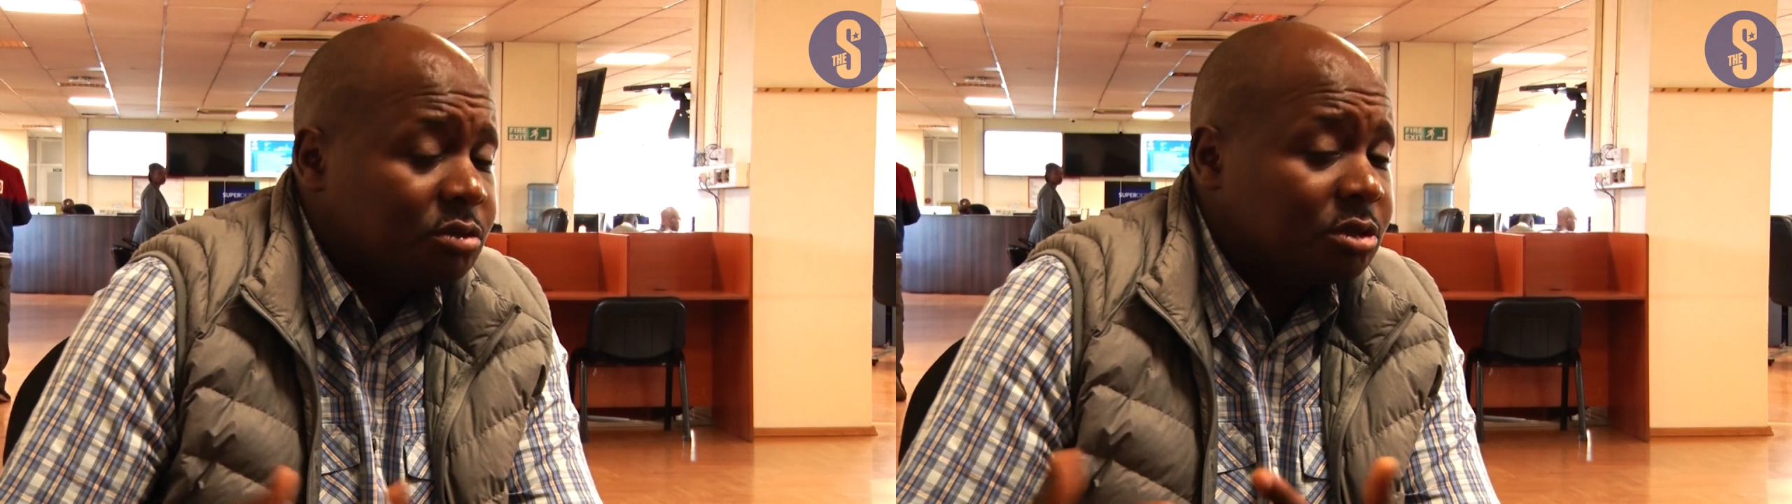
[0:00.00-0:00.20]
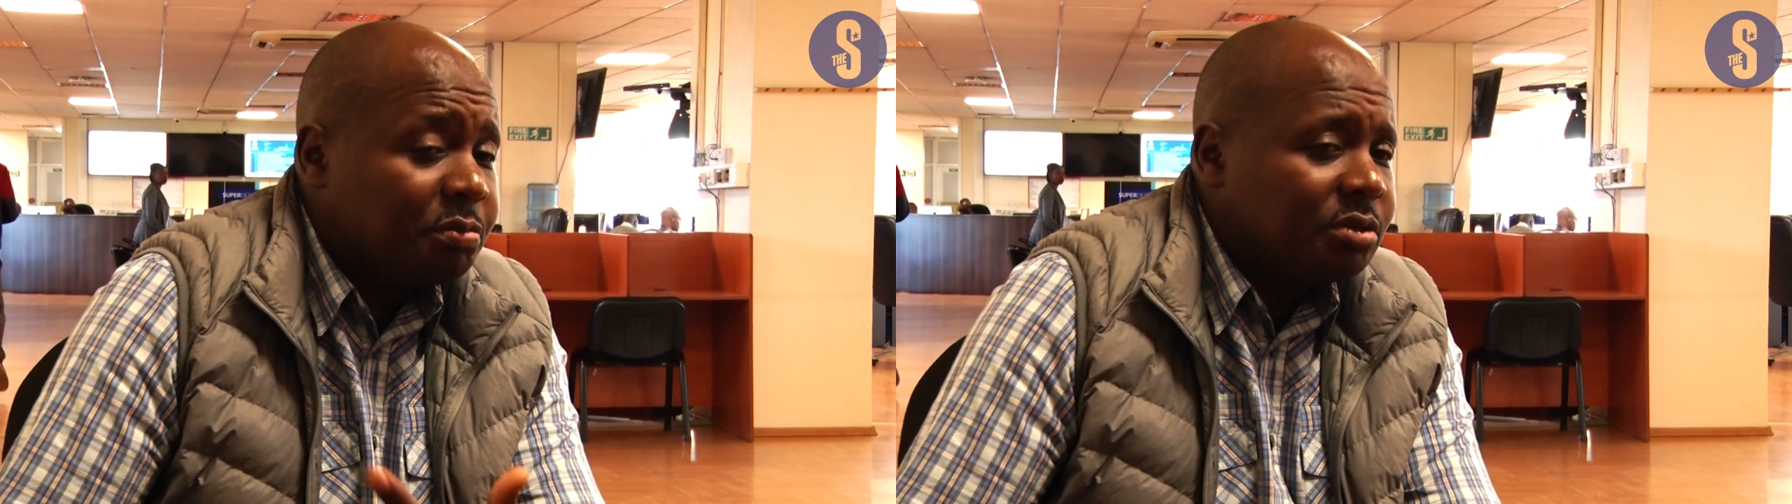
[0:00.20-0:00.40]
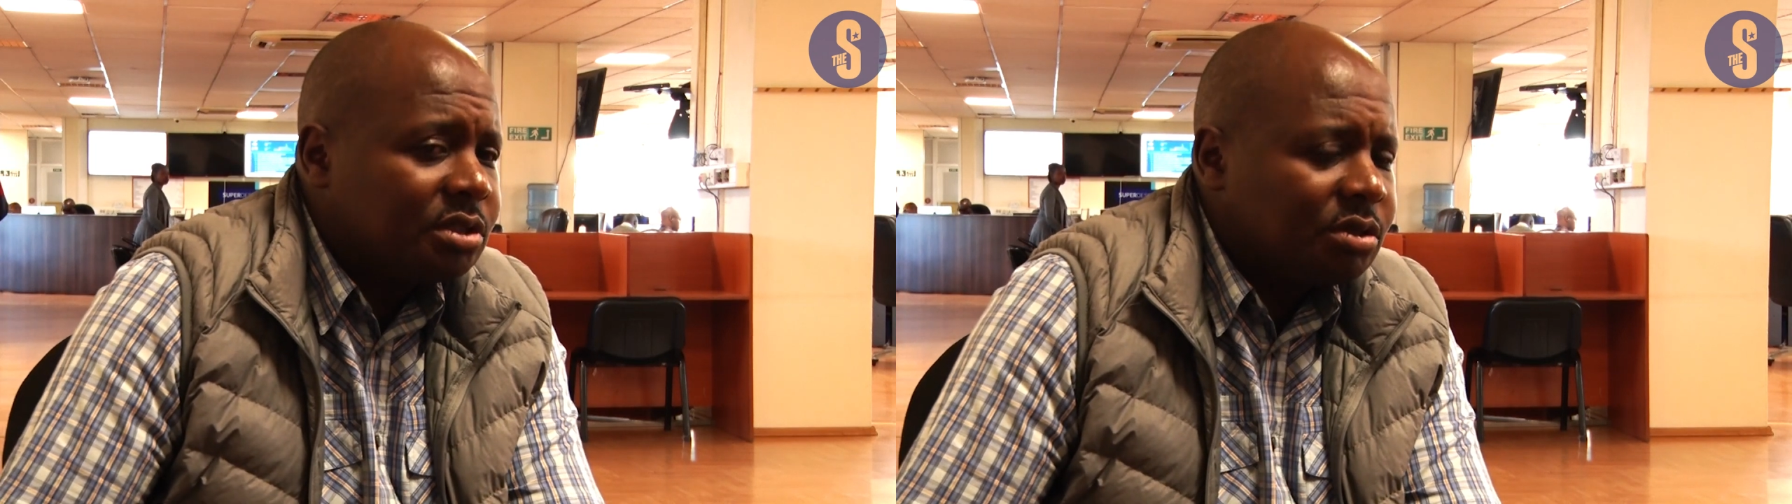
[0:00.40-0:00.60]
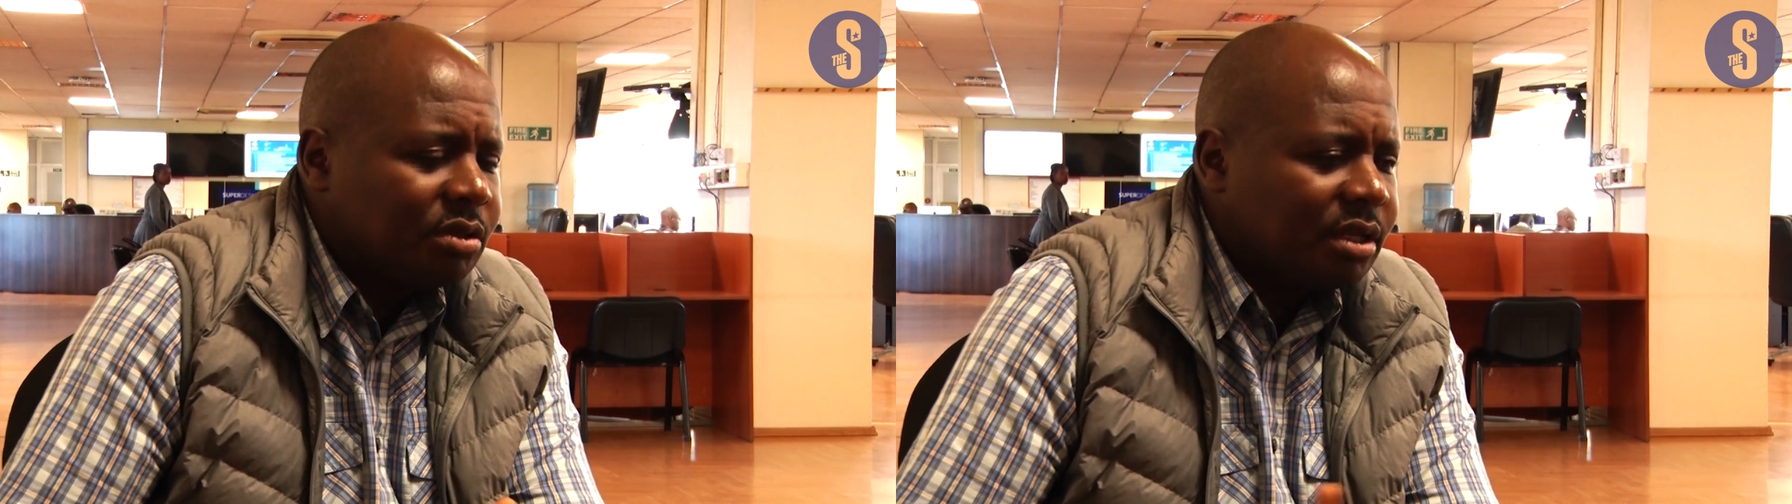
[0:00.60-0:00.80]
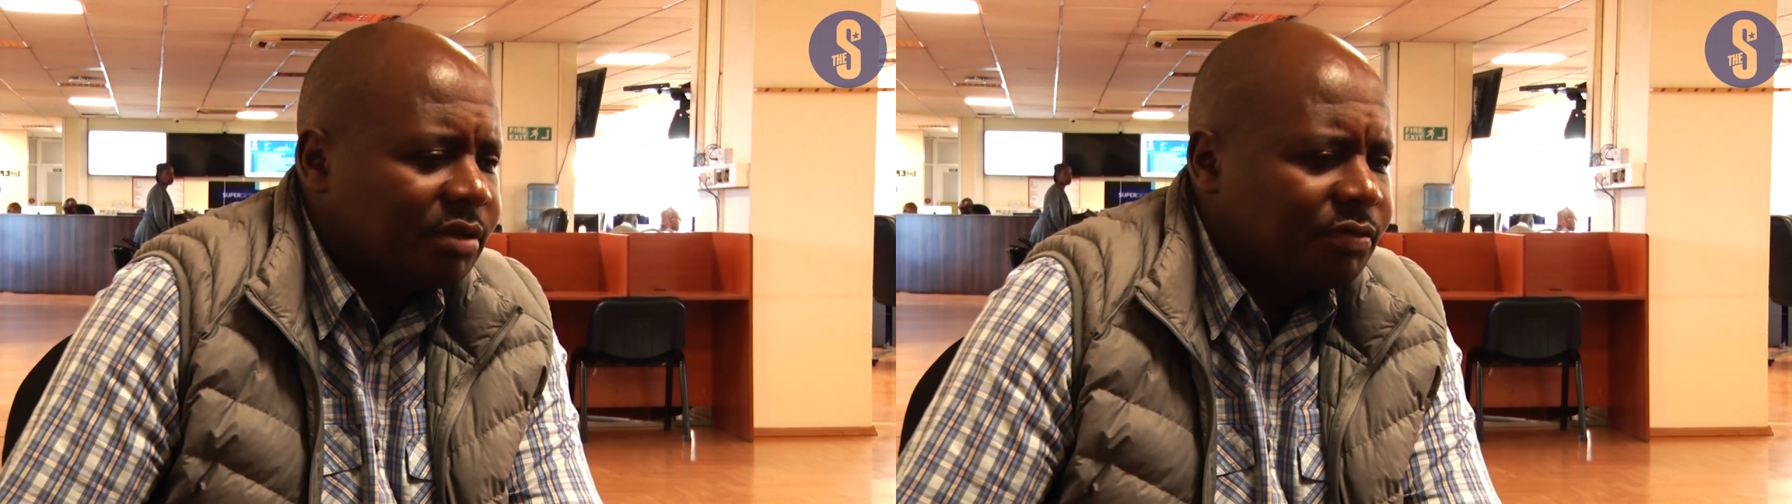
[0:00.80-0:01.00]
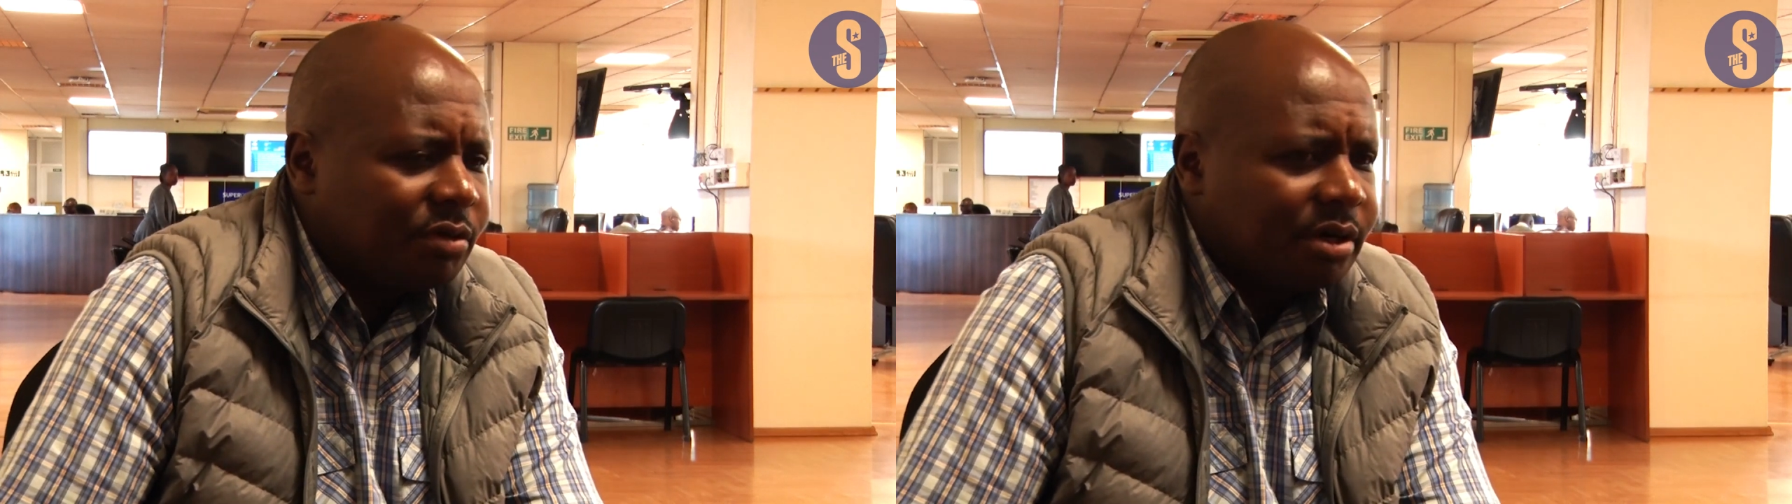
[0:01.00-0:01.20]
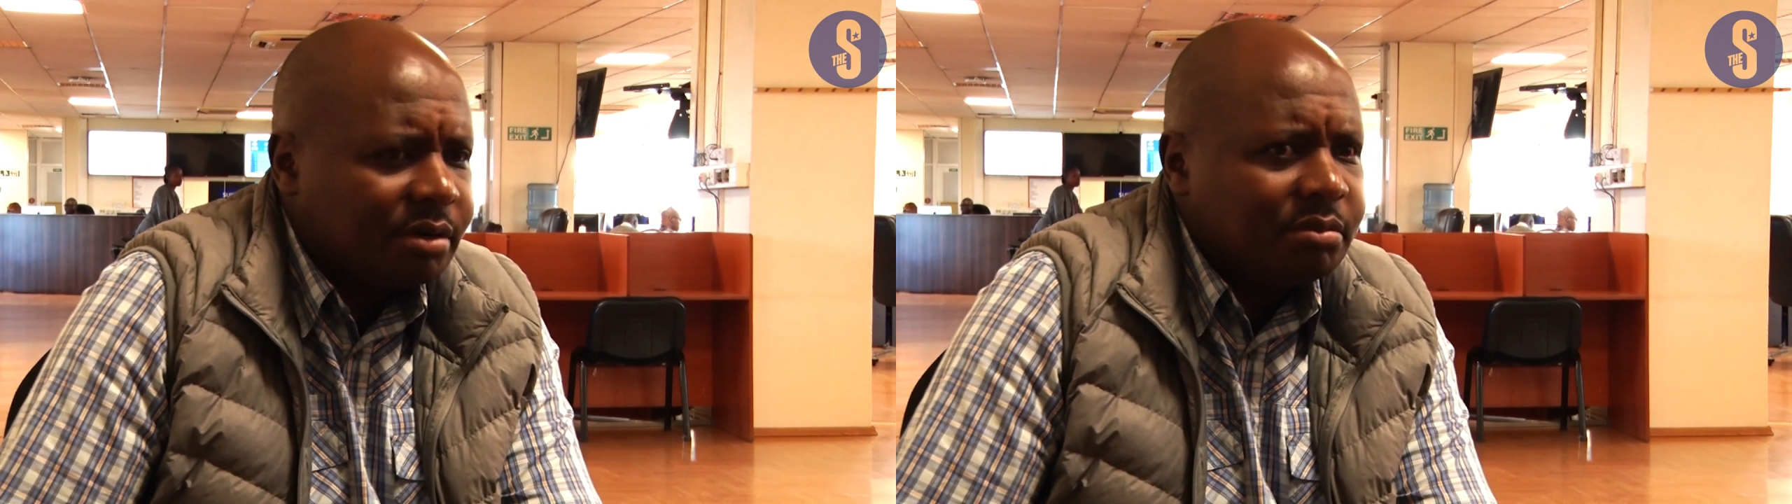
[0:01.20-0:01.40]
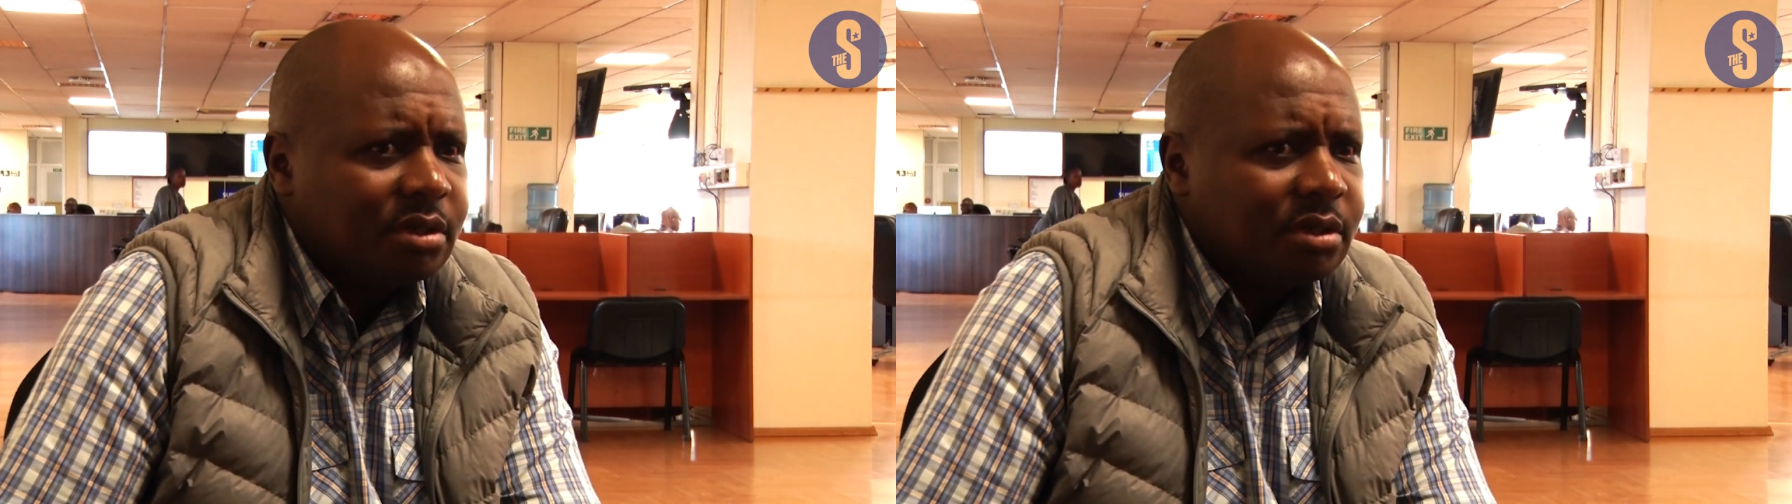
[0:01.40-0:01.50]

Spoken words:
was posted on that forum,